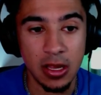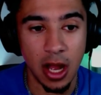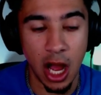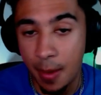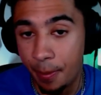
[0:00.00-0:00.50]

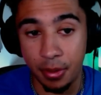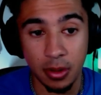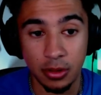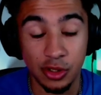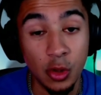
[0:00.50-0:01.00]
up
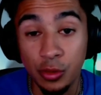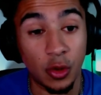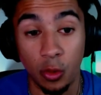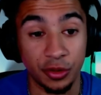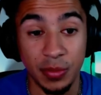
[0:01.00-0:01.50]
2
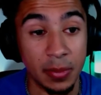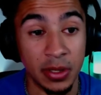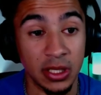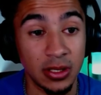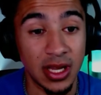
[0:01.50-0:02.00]
scores
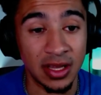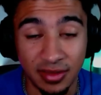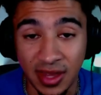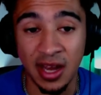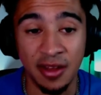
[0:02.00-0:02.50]
maybe,
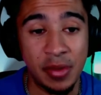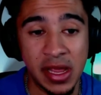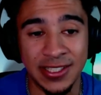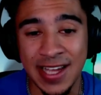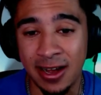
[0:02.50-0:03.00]
instead of
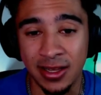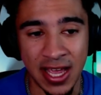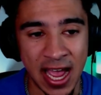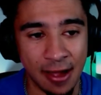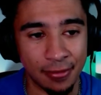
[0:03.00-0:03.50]
being down at the
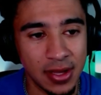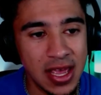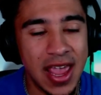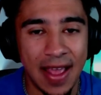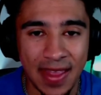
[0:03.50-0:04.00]
half.
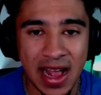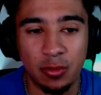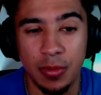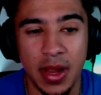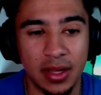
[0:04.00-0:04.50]
And that's
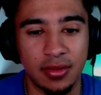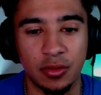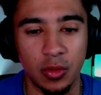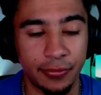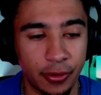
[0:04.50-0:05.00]
what makes this
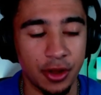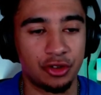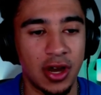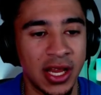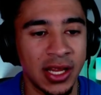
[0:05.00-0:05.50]
one
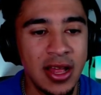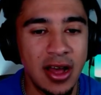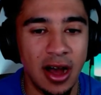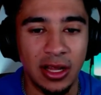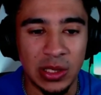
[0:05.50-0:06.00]
frustrating.
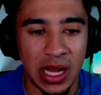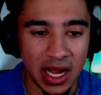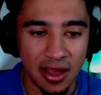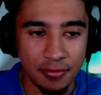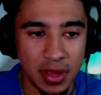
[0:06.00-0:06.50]
A lot
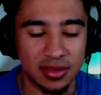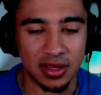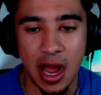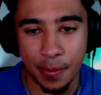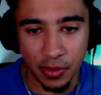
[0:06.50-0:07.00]
of missed
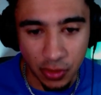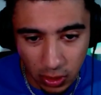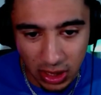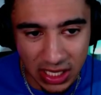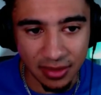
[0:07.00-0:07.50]

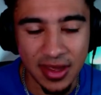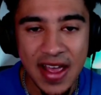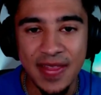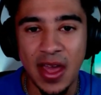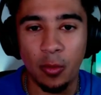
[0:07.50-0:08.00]
opportunities
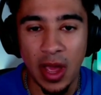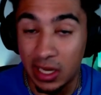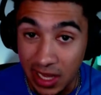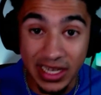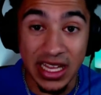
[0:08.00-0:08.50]
and a
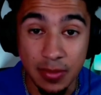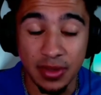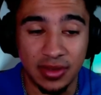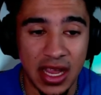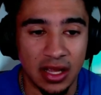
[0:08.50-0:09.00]
lot of key
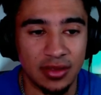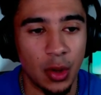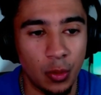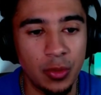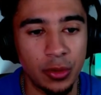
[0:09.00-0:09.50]
mistakes that
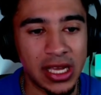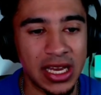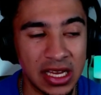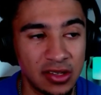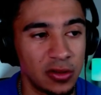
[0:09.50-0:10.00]
we will get
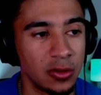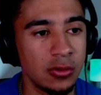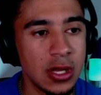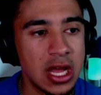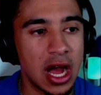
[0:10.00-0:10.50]
into
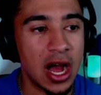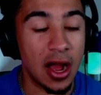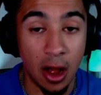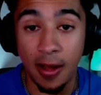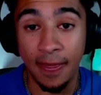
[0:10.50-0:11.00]

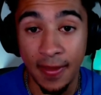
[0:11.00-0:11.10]
on